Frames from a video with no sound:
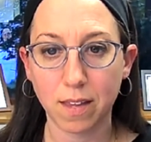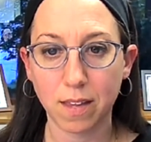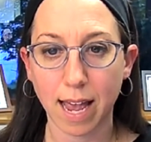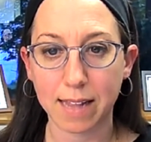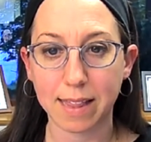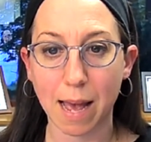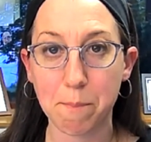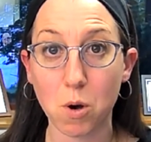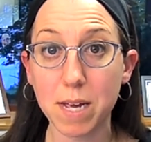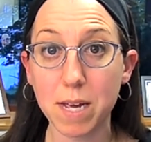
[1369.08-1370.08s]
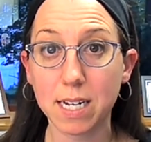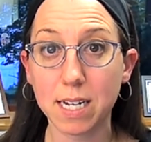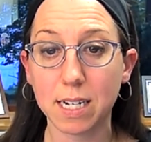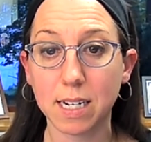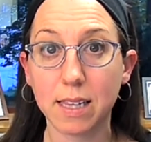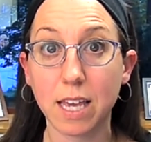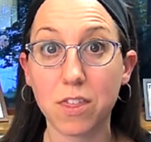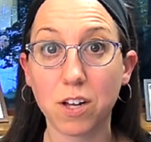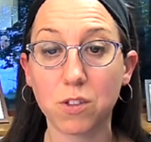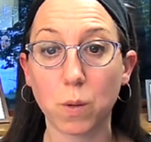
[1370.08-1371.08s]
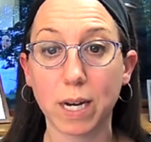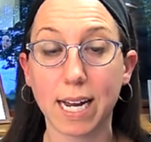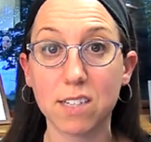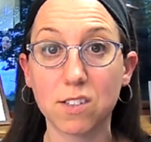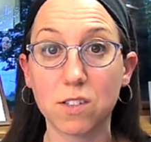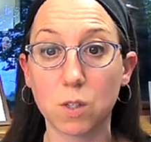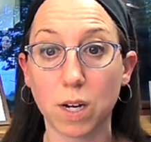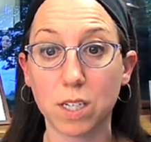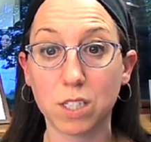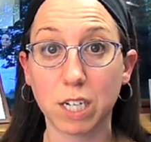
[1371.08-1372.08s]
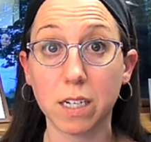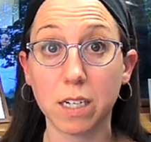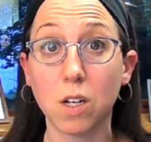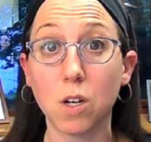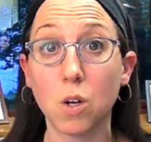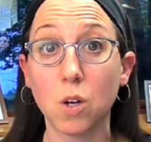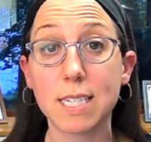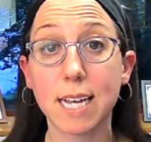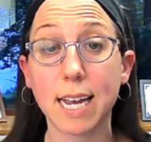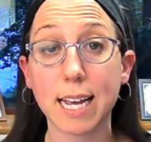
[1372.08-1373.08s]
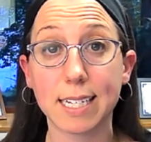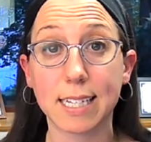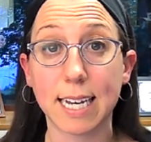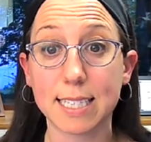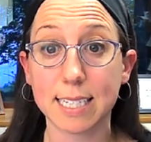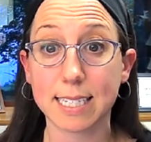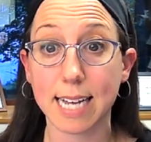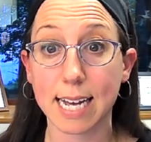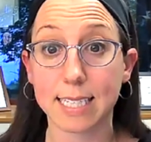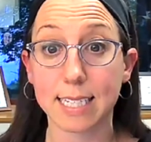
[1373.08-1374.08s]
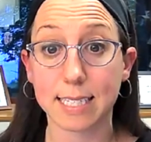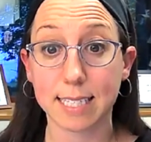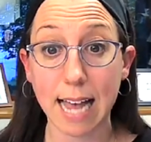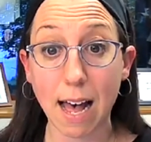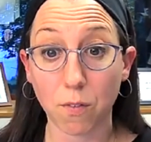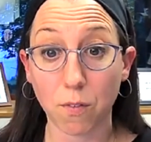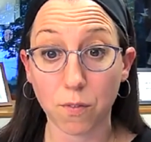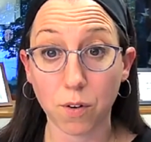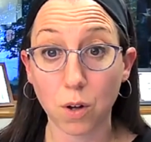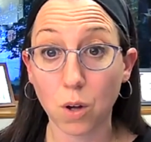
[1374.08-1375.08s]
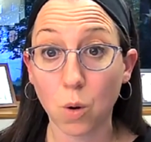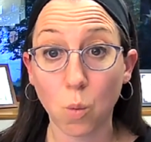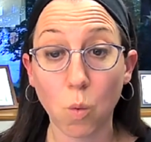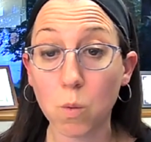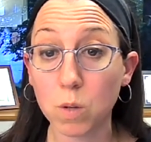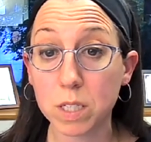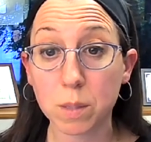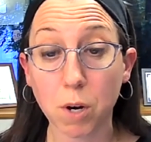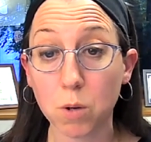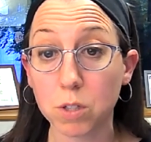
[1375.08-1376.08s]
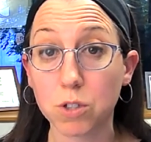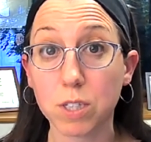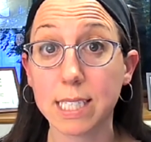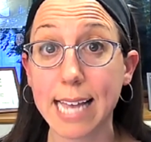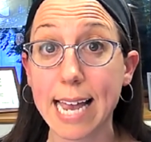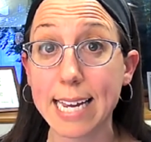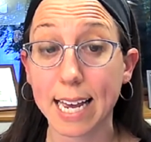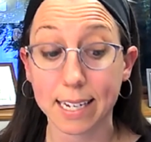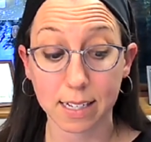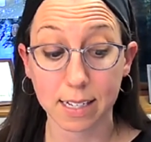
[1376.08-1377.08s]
At that moment, they thought the way to answer the question was to analyze the text itself. What was the poetry saying?